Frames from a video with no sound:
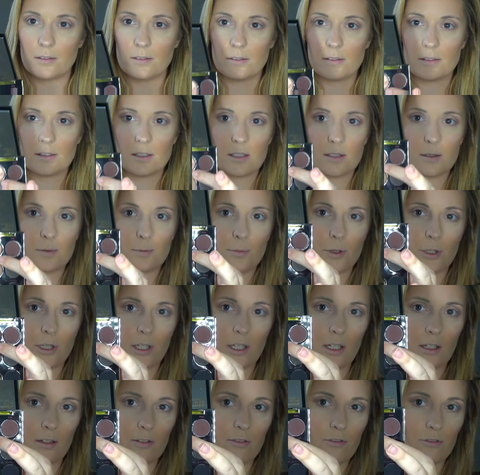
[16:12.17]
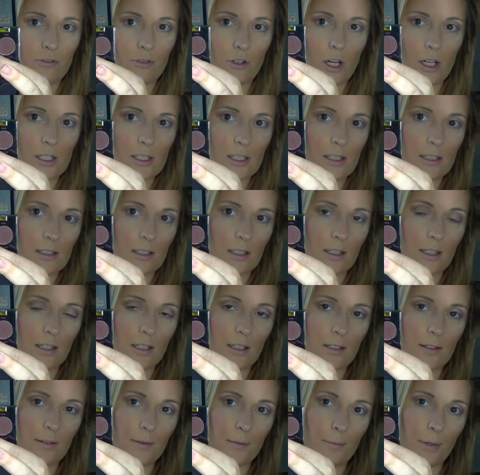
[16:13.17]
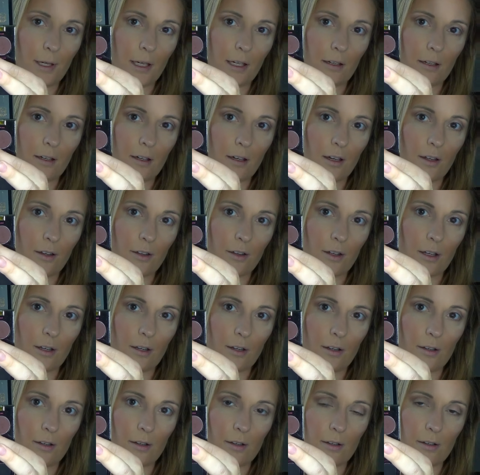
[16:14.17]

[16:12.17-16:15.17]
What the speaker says: This is pretty frosty pink color.